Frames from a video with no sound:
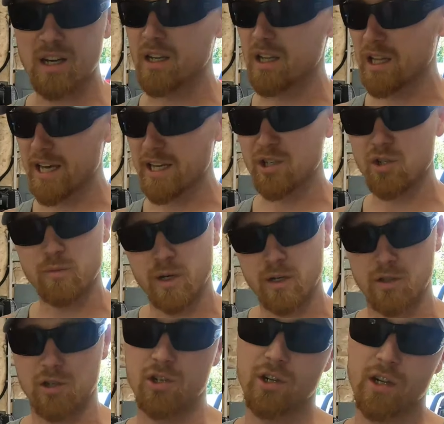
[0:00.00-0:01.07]
unless you
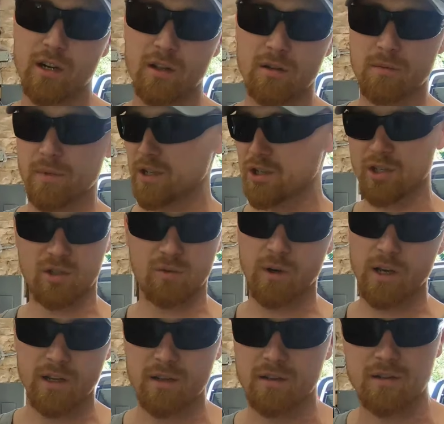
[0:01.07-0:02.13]
bug the shit out of them. It's just the
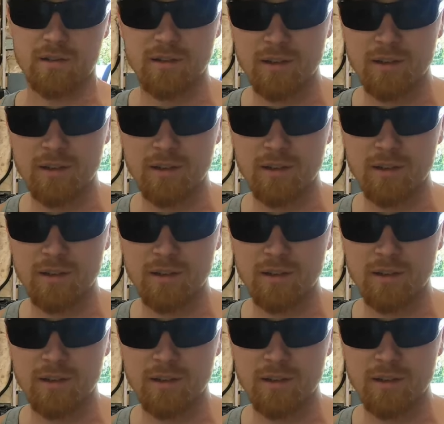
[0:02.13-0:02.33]
way it is.